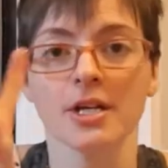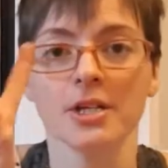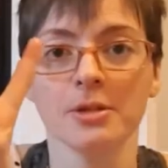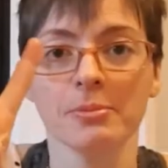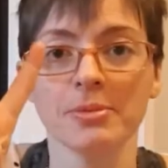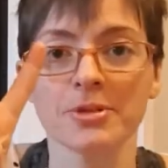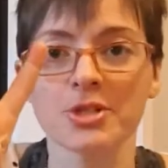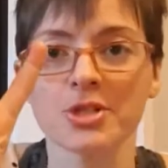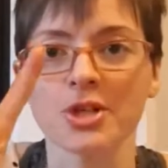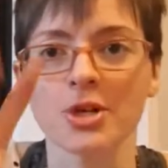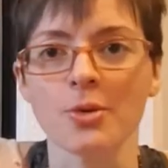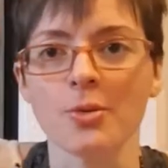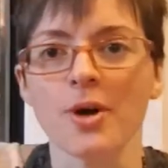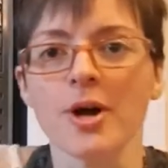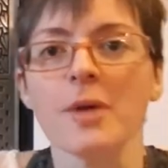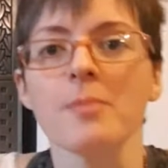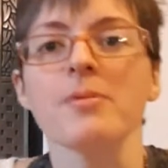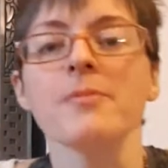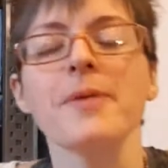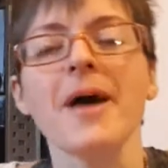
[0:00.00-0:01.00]
Number two,
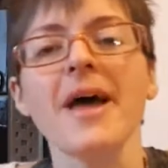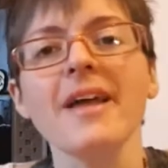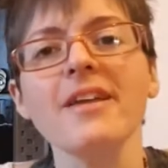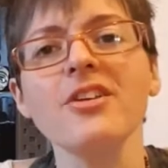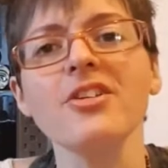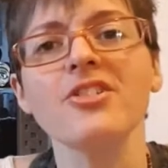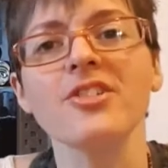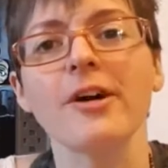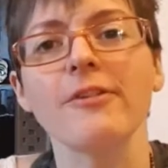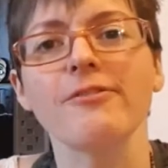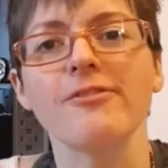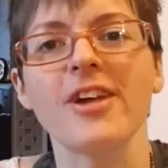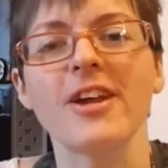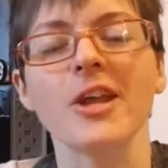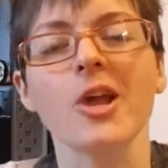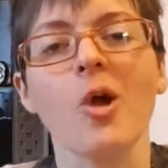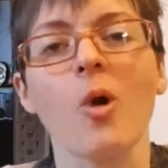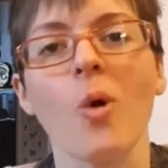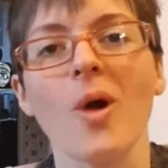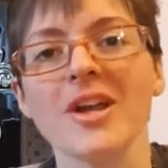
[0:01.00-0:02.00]
prepare yourself for
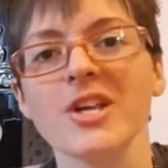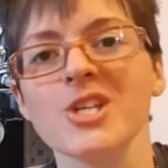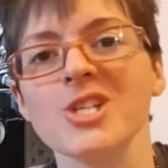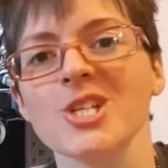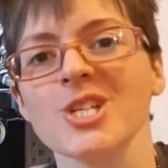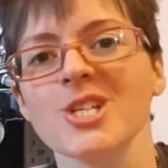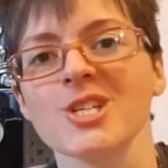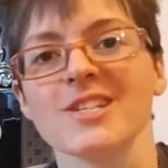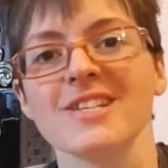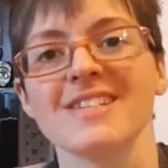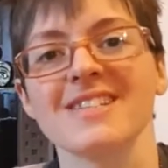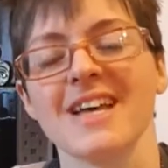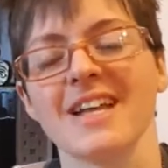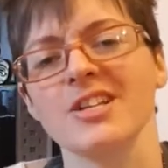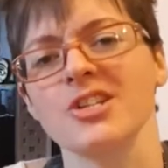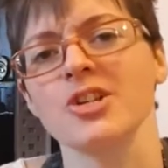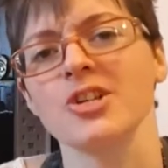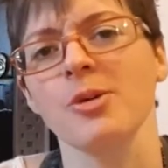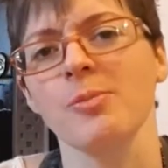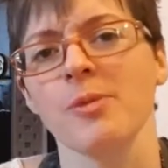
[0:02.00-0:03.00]
any questions that
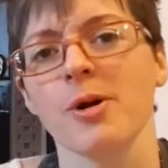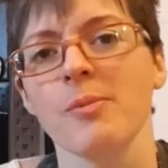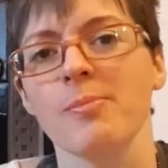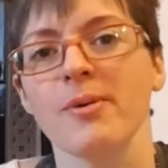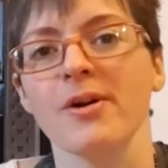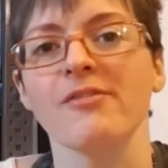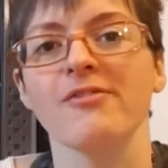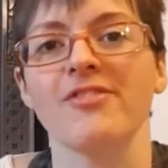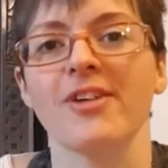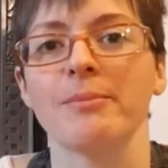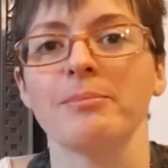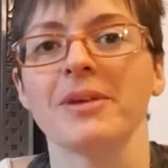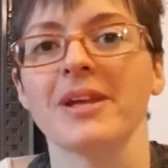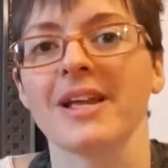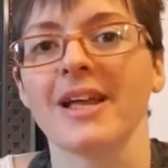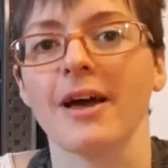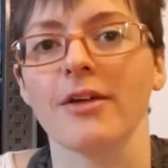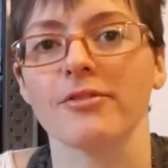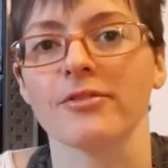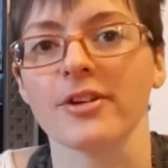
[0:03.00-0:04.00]
tend to come up at family
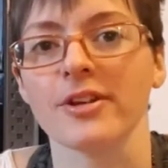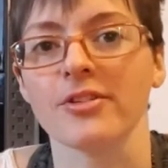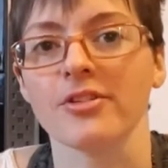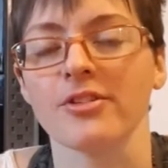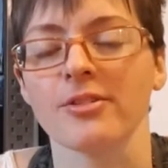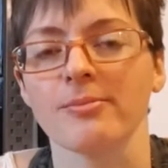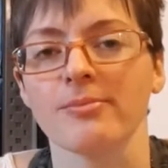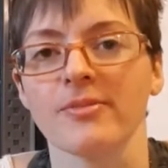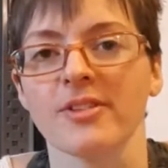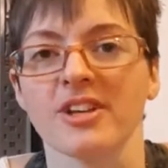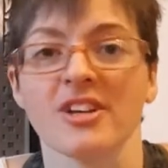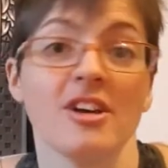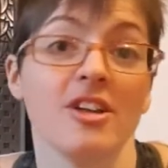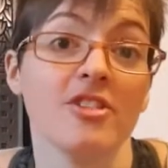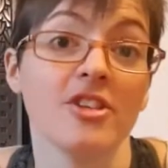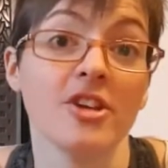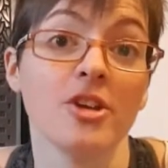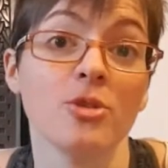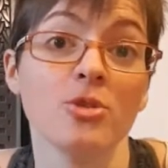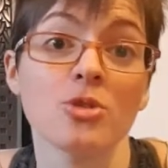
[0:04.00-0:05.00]
gatherings.
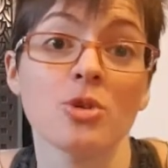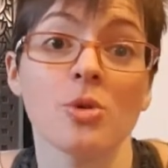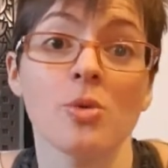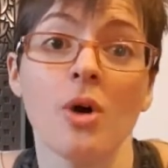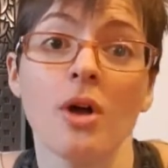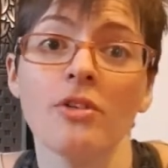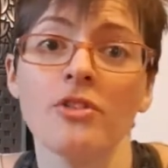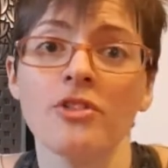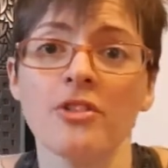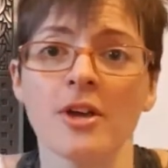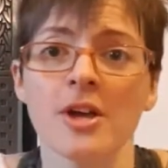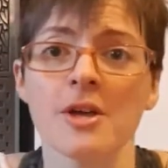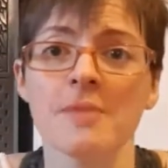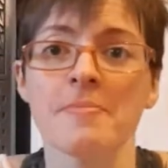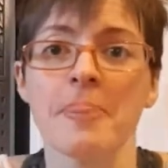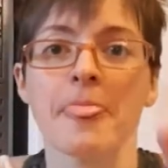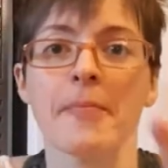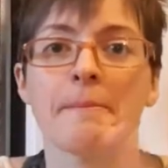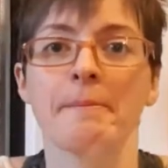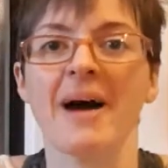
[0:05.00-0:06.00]
The usual ones,
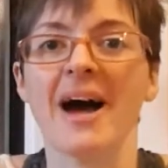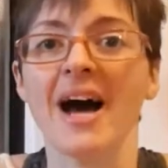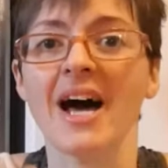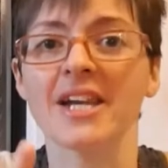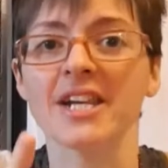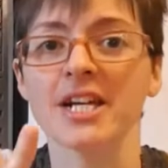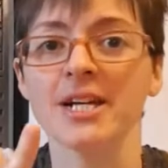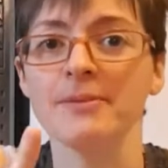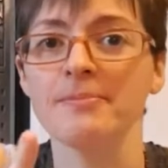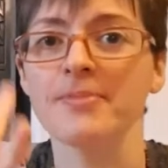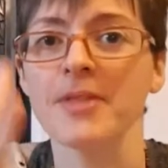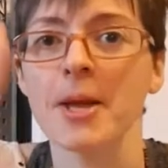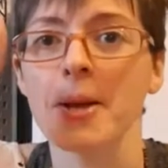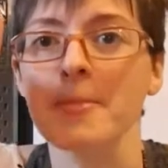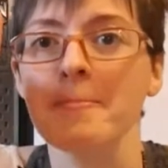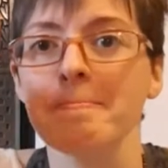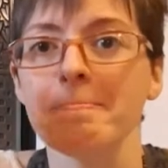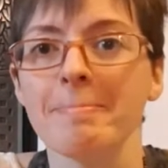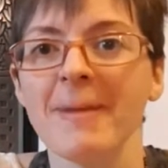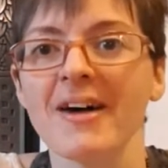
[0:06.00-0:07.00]
partner,
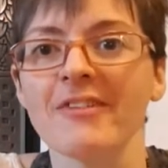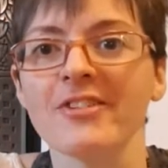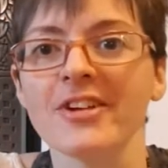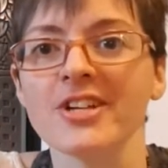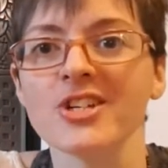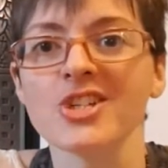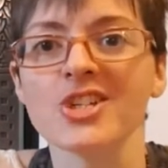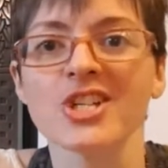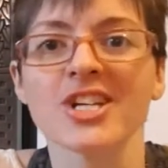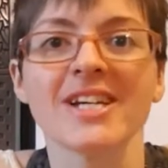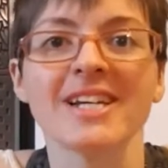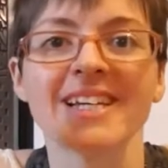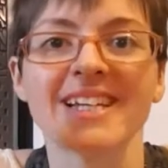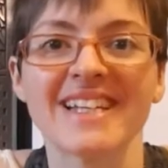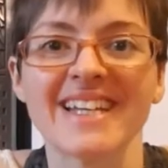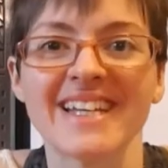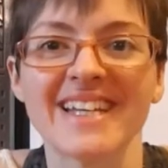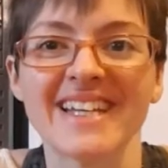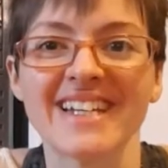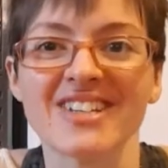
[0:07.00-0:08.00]
marriage,
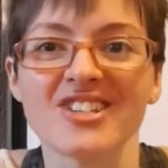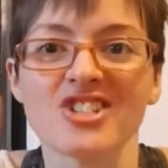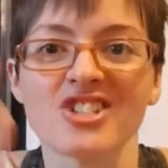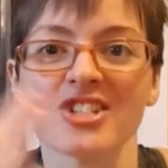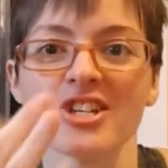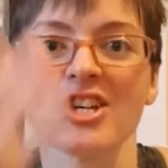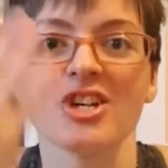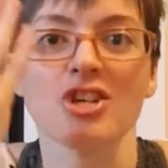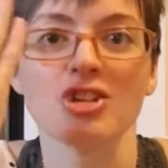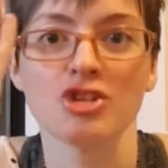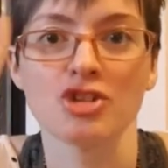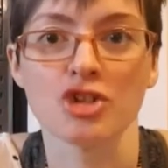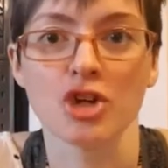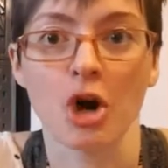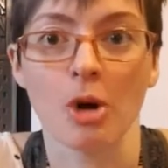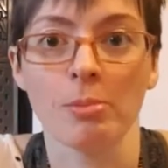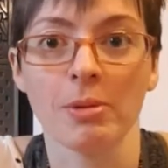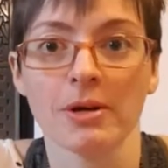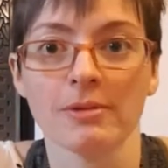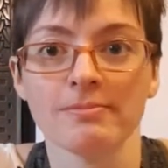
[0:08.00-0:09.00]
kids,
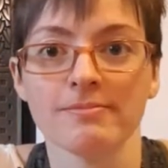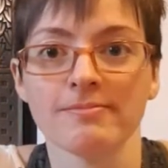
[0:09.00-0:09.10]
job.